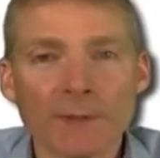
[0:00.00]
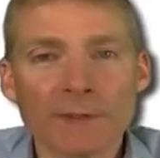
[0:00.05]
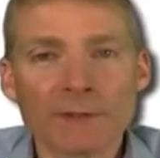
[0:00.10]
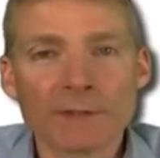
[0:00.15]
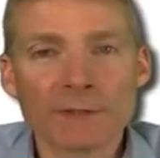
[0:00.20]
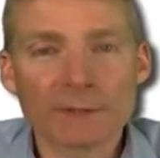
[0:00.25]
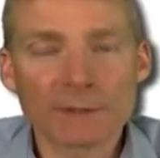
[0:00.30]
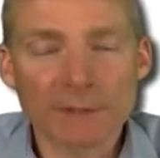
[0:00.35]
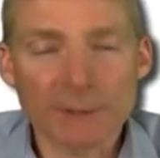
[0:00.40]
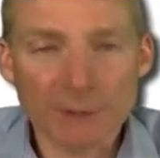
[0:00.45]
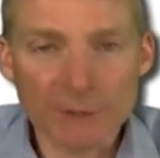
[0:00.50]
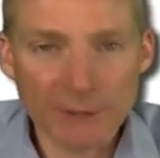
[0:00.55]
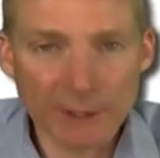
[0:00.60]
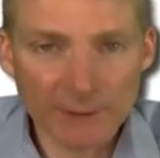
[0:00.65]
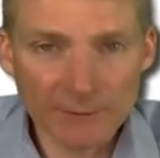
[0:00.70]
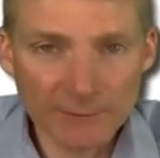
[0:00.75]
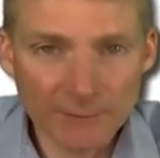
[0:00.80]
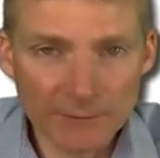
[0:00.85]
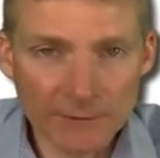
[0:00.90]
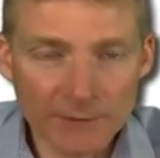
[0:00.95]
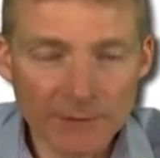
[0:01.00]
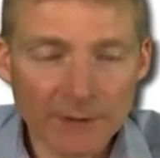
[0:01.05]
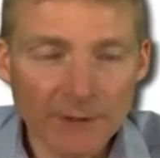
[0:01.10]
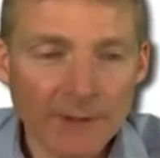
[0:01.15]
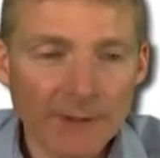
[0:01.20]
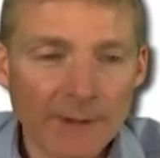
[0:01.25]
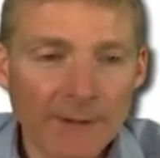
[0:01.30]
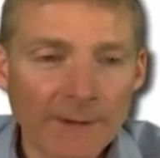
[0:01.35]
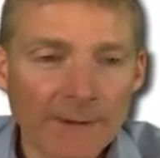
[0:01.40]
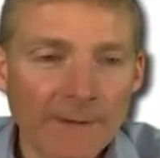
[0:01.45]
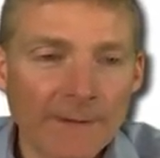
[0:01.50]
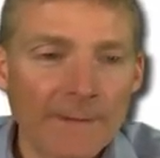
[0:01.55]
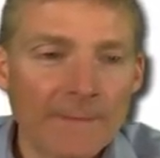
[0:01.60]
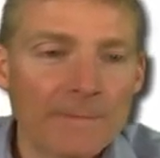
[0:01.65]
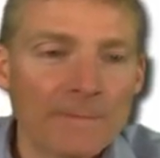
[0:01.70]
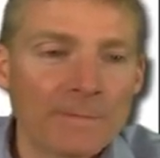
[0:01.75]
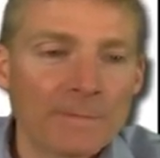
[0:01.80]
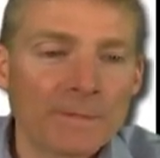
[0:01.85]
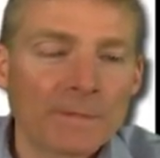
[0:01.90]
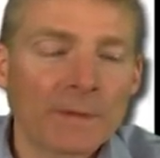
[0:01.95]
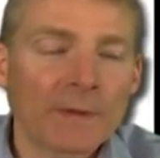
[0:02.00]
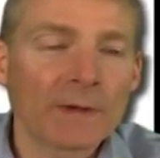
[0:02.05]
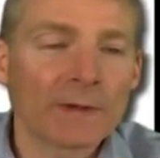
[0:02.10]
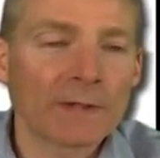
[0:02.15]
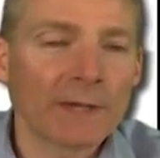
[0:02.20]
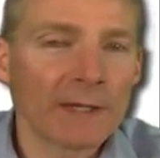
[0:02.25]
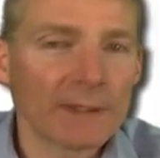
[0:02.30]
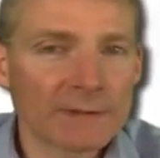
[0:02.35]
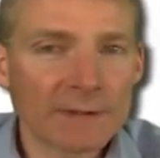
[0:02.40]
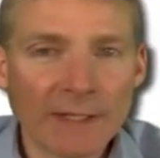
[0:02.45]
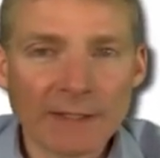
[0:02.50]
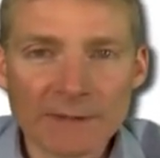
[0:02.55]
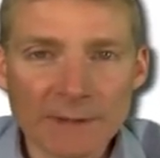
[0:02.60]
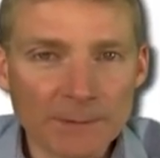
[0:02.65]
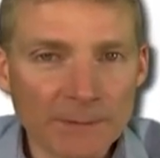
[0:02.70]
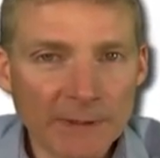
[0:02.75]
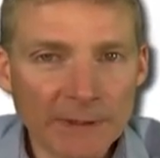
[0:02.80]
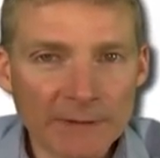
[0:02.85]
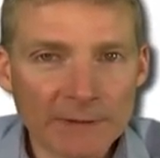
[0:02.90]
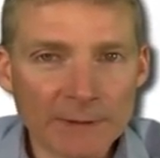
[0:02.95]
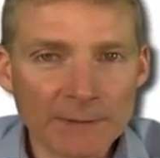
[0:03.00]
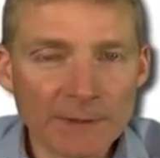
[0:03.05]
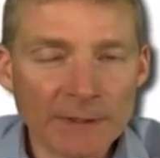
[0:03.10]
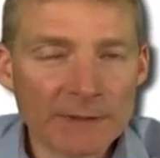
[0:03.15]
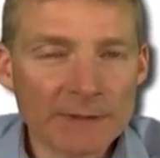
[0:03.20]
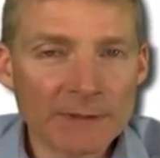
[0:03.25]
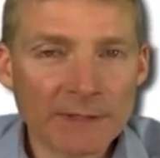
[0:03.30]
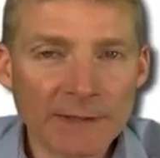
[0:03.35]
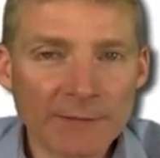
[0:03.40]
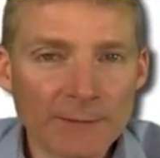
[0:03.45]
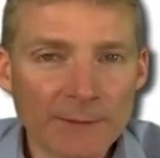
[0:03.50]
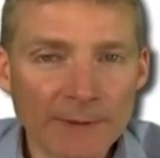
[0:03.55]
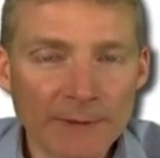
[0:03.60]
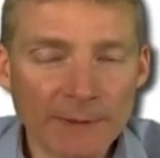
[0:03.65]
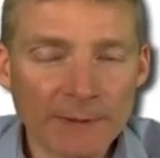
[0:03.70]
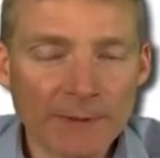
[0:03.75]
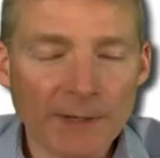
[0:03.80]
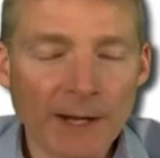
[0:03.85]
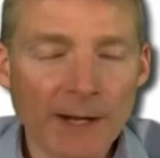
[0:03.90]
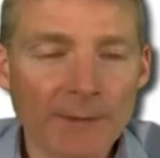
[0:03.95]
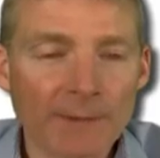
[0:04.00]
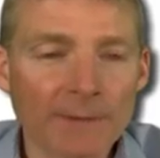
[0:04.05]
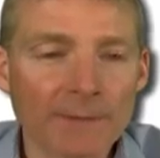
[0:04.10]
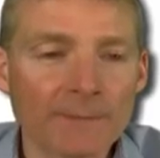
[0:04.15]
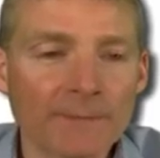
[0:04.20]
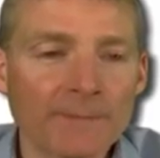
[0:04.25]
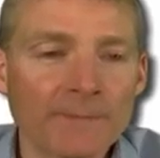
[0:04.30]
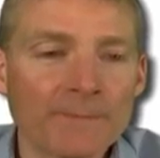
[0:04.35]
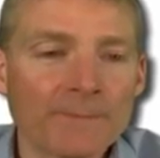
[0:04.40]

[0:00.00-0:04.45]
It's just the junk food. Okay, it's not the meat. The meat's never been the problem.